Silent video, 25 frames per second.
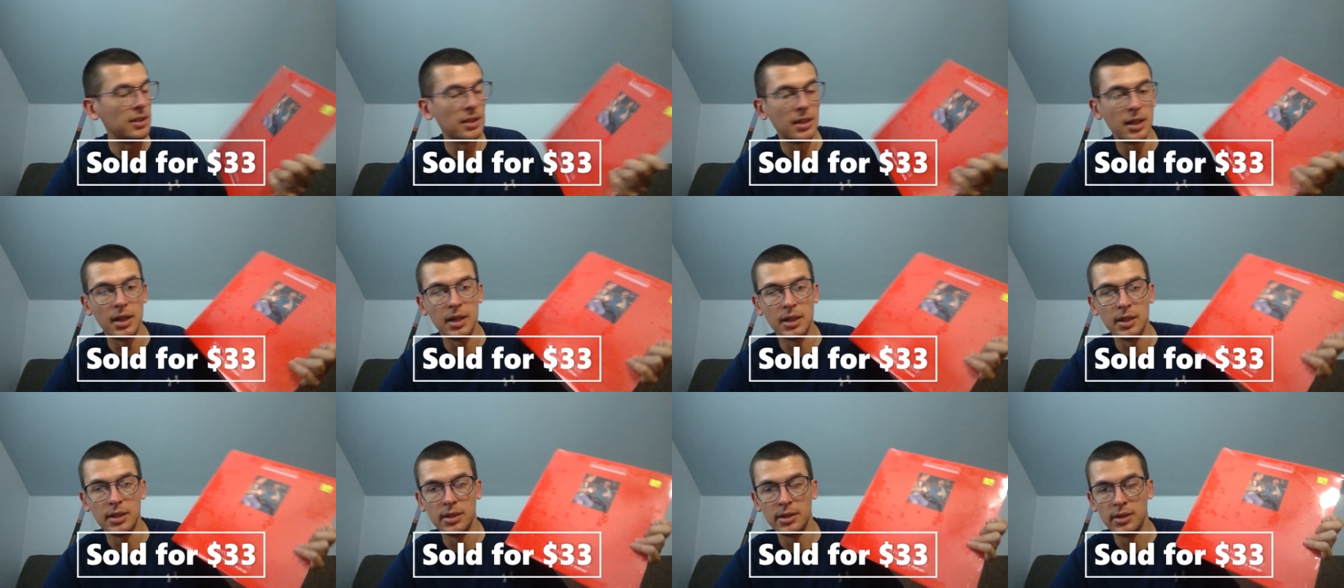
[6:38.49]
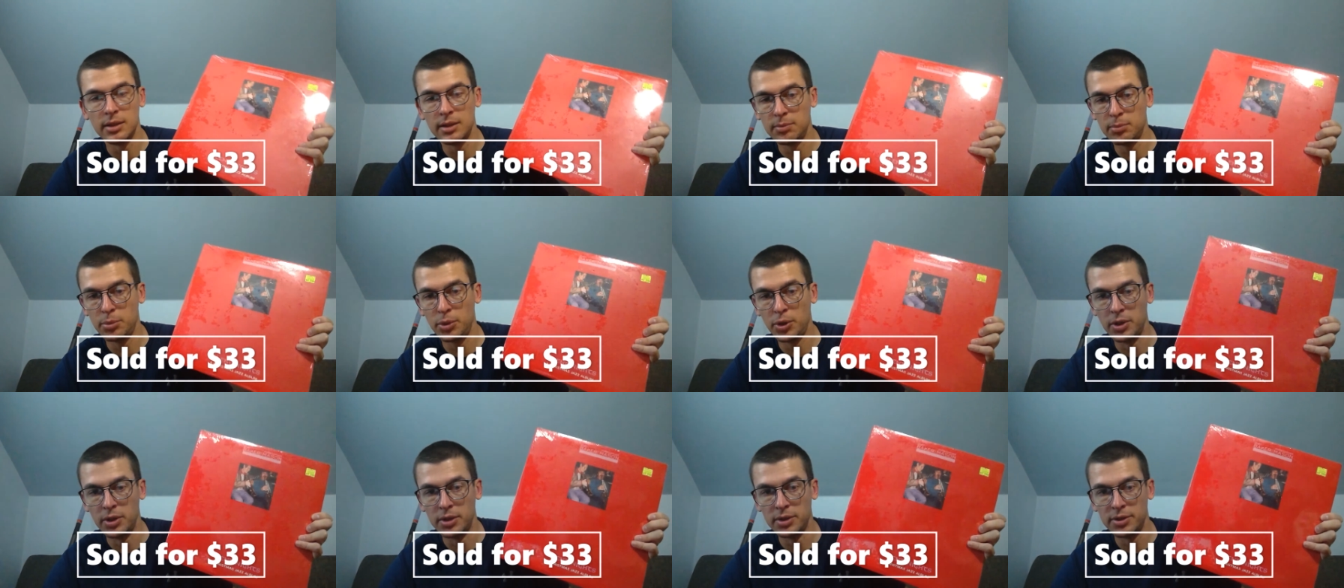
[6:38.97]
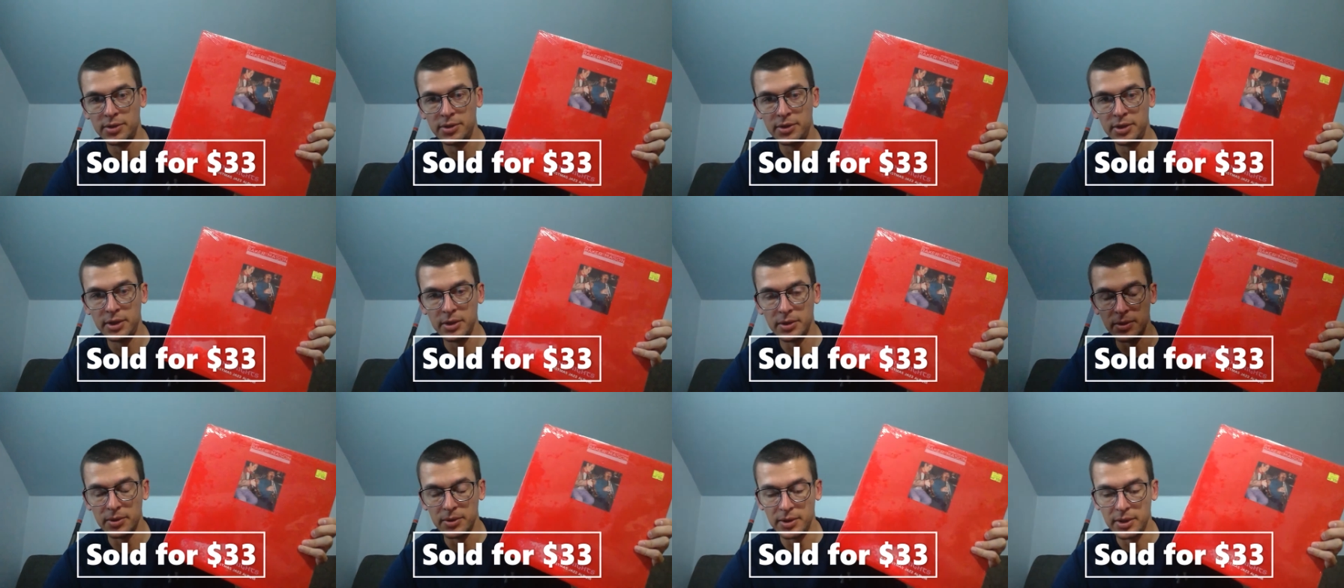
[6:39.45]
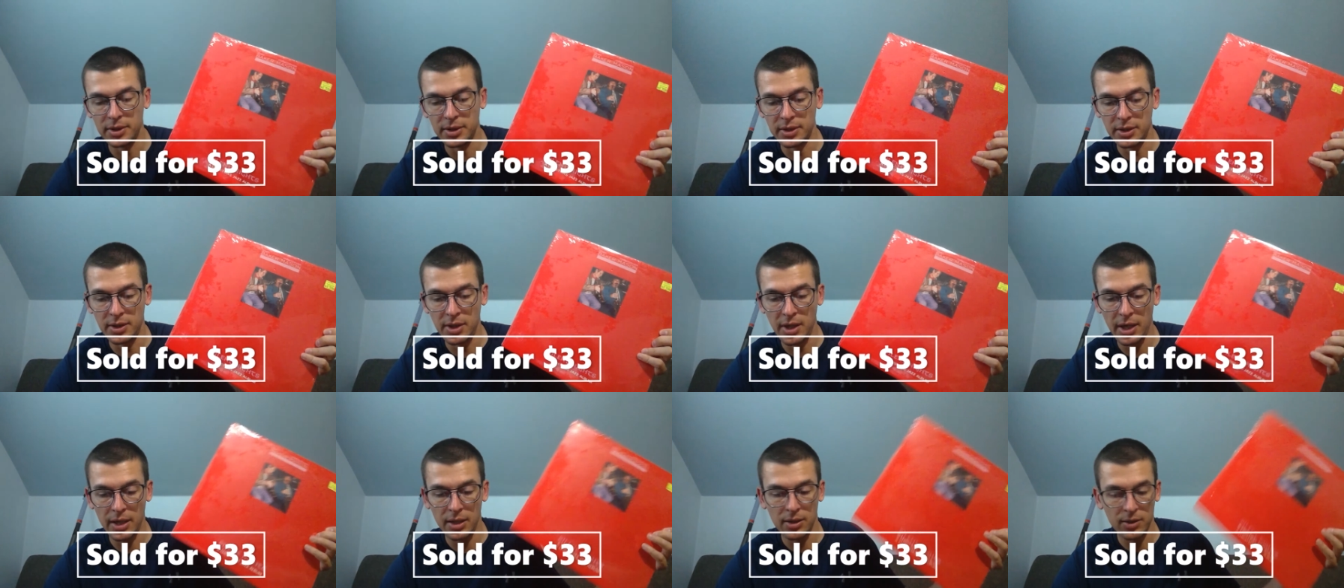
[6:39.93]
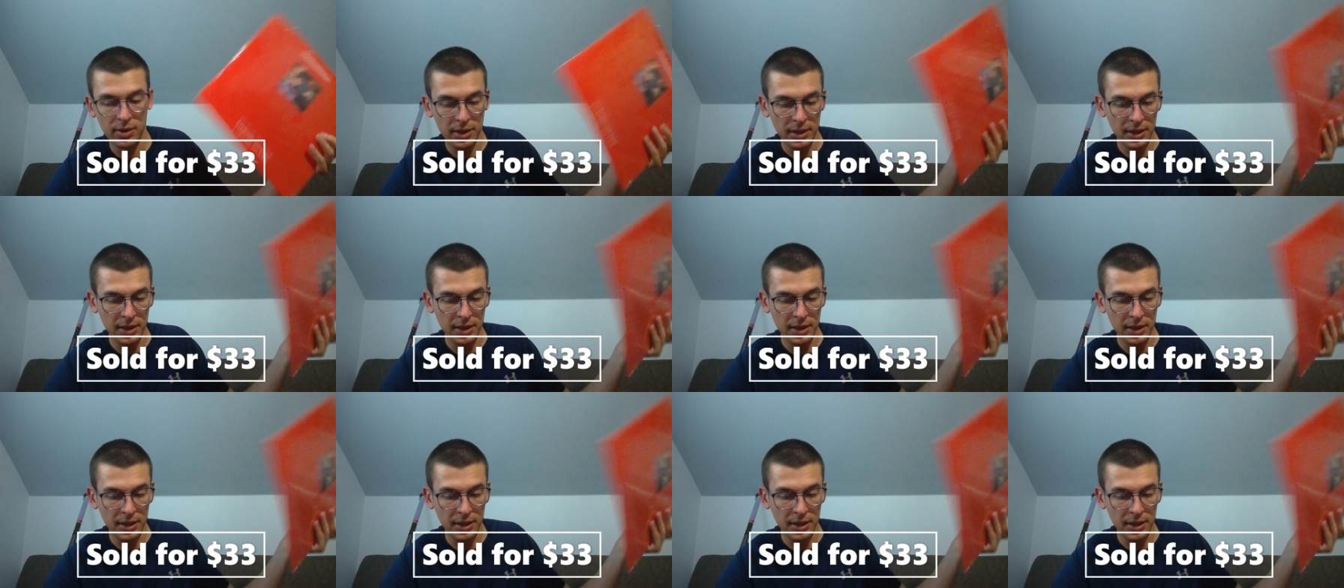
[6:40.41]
not put sealed in the title.